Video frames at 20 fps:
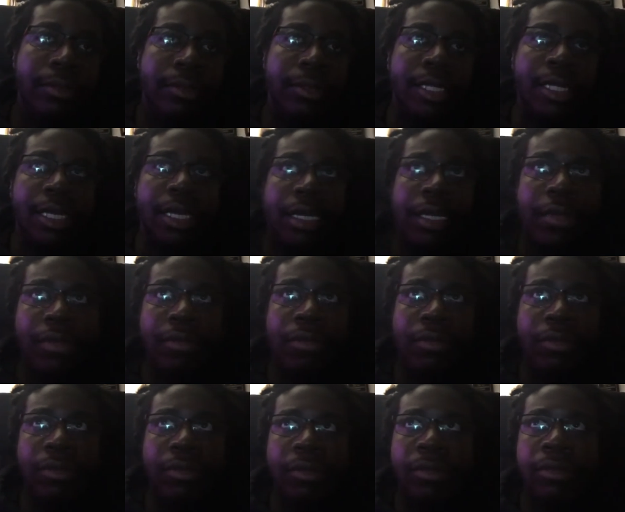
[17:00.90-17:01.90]

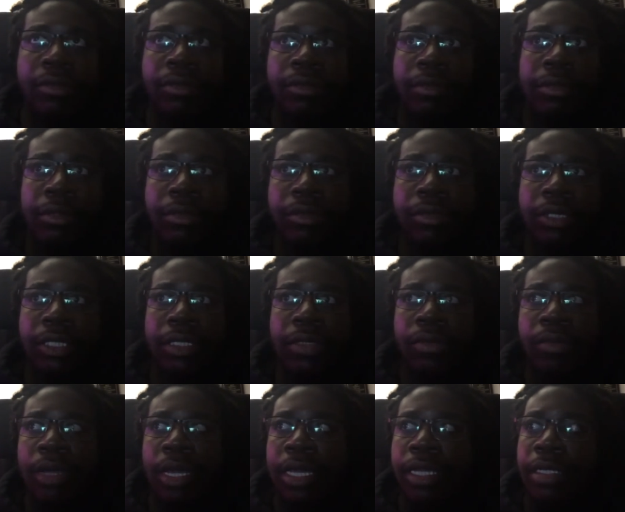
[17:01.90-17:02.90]
Then we
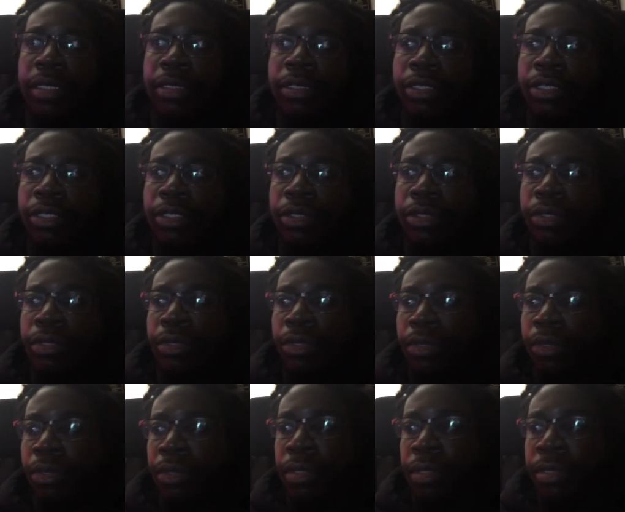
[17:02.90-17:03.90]
went
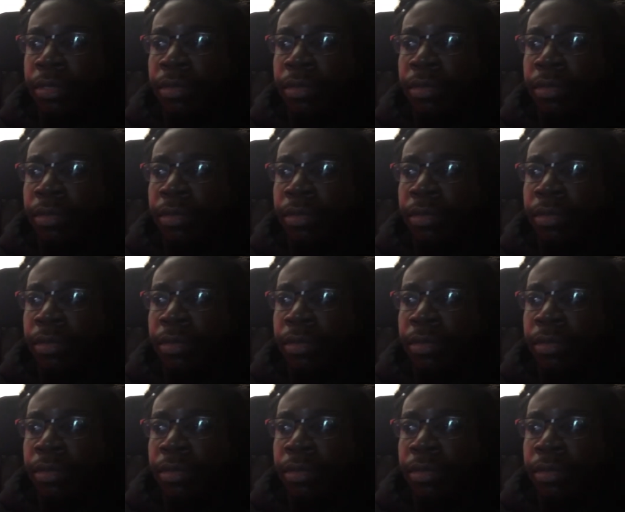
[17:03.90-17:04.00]
to